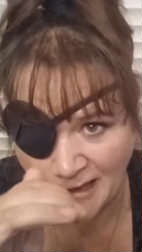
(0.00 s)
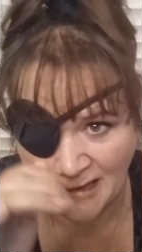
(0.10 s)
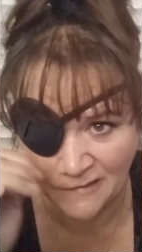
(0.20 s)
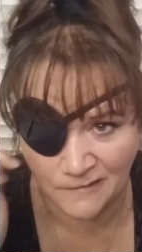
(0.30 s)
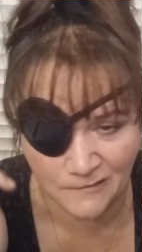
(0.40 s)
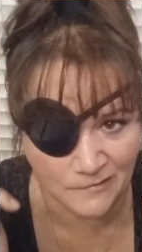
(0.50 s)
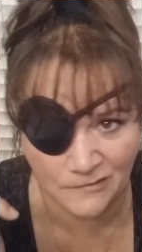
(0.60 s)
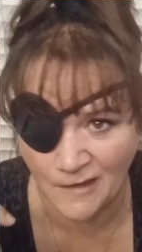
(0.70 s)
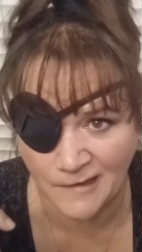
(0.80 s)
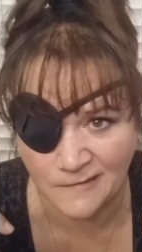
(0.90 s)
and
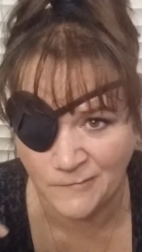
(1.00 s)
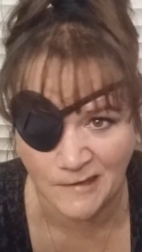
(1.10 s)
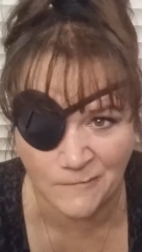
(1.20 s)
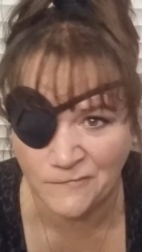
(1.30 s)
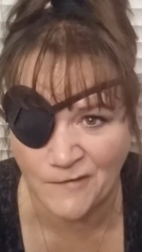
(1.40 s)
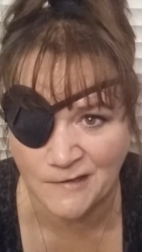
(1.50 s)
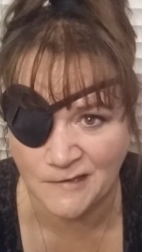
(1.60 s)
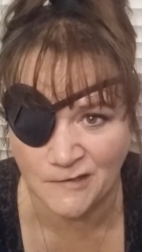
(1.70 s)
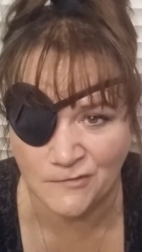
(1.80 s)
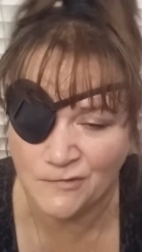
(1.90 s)
the eye can become
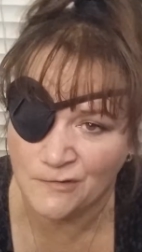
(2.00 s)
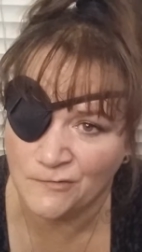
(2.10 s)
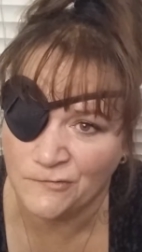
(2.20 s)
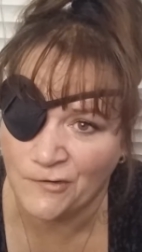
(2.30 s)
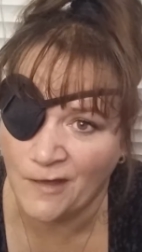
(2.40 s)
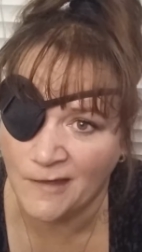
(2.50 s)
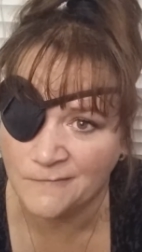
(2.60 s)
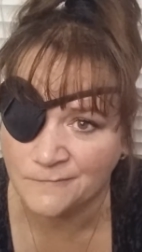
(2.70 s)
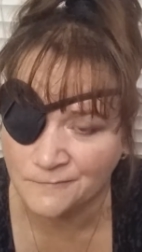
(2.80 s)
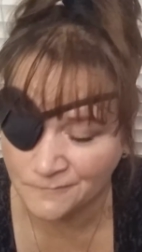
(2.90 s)
infected and you can lose your eye.
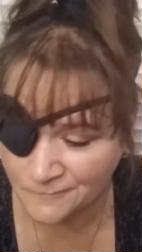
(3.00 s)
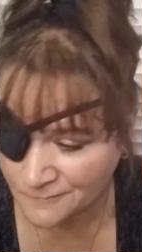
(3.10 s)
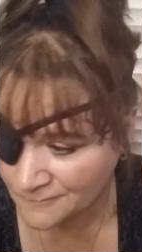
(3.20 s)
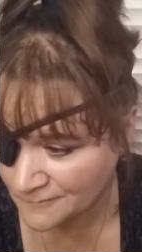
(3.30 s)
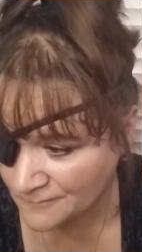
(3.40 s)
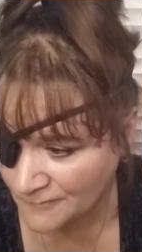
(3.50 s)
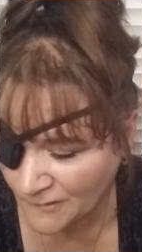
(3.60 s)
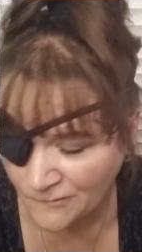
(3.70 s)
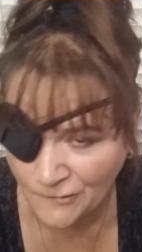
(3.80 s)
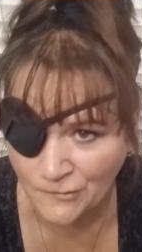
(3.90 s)

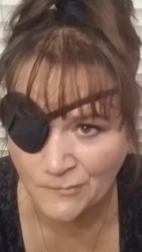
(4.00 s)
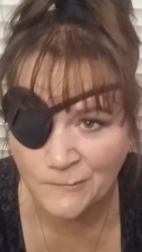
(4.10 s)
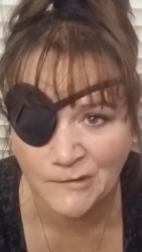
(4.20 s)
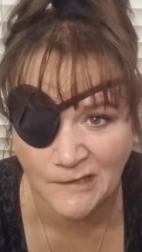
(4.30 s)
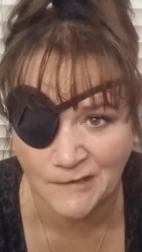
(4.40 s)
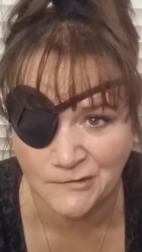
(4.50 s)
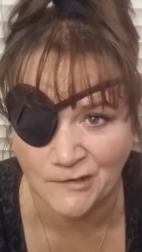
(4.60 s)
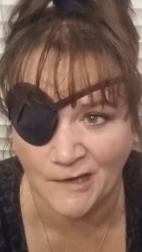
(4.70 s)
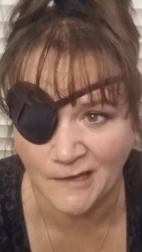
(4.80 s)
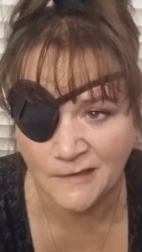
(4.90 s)
So protect
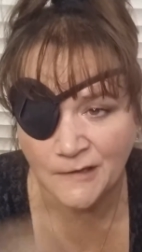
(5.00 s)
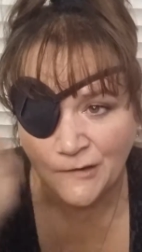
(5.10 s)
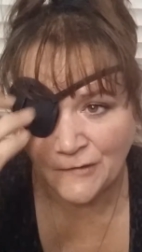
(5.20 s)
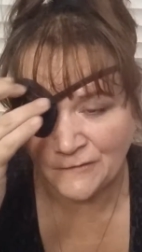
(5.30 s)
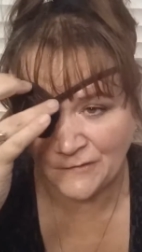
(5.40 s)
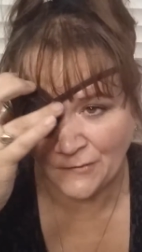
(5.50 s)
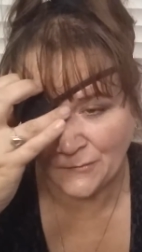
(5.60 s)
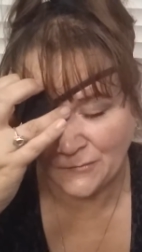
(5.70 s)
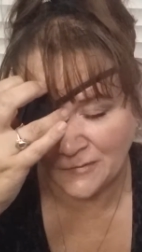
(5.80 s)
your eye. So